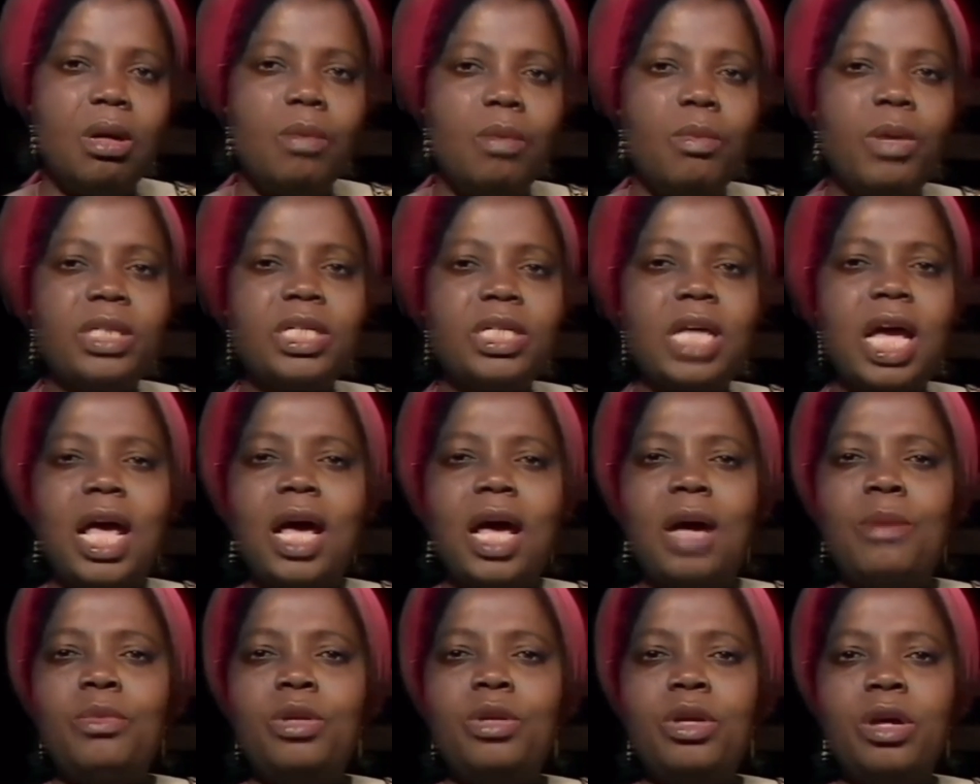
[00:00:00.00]
But
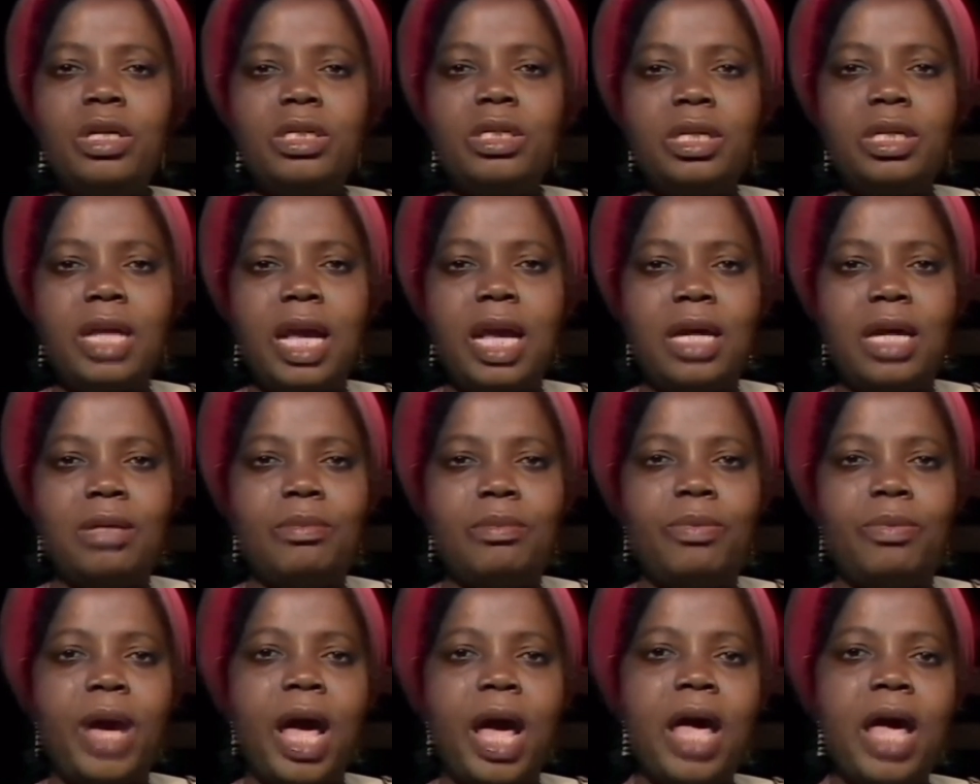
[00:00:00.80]
I am not like
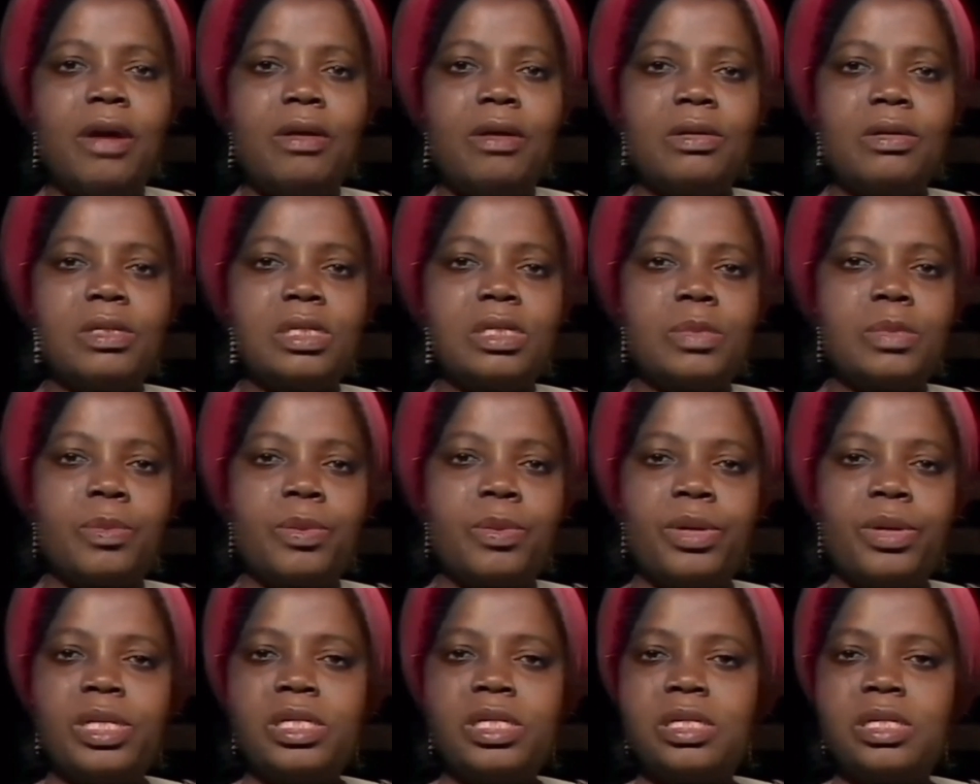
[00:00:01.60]
Byron's
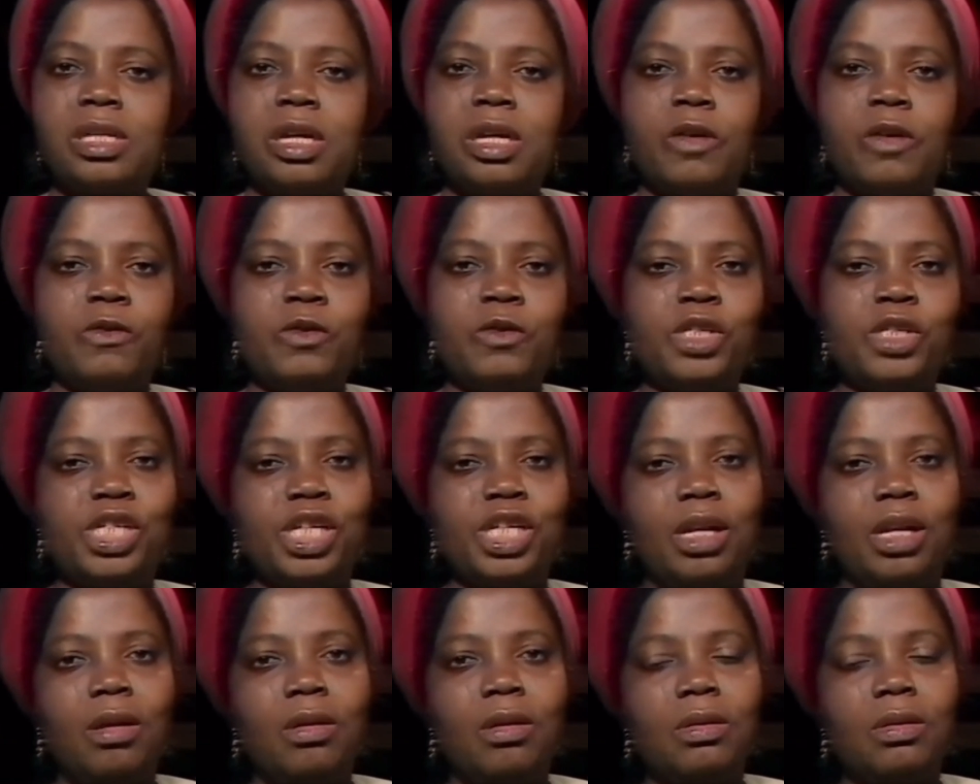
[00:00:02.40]
prisoner of
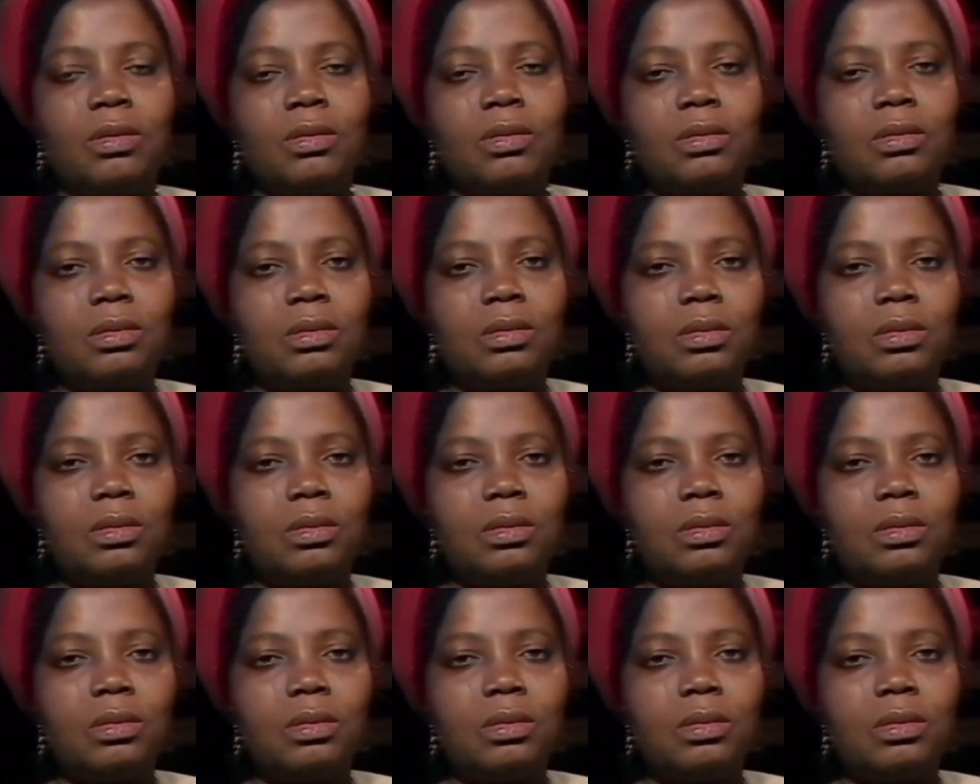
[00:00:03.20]
Shillong.